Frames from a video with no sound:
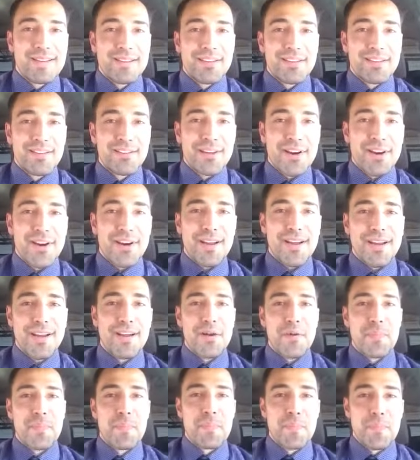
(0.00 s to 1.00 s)
start kind
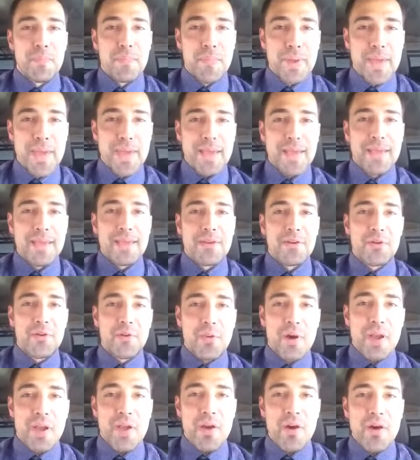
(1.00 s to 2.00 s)
of making
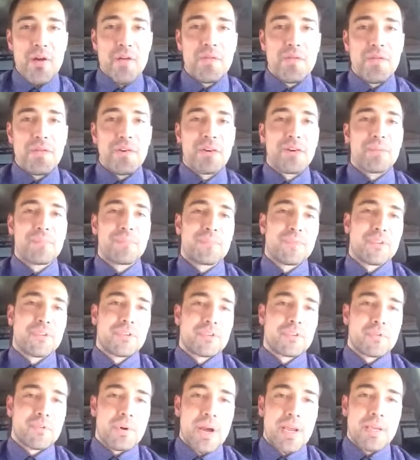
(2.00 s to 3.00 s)
your way over
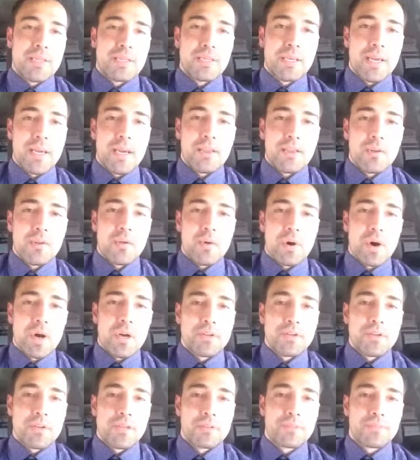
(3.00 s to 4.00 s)
to the right side of the
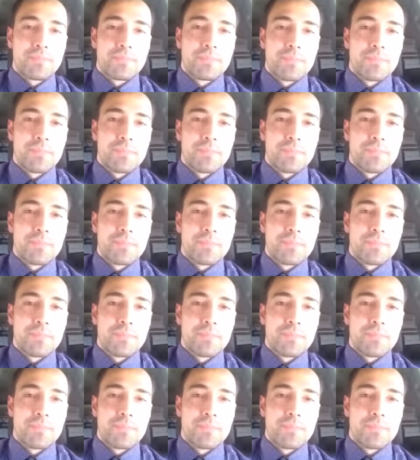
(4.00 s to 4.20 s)
quadrant.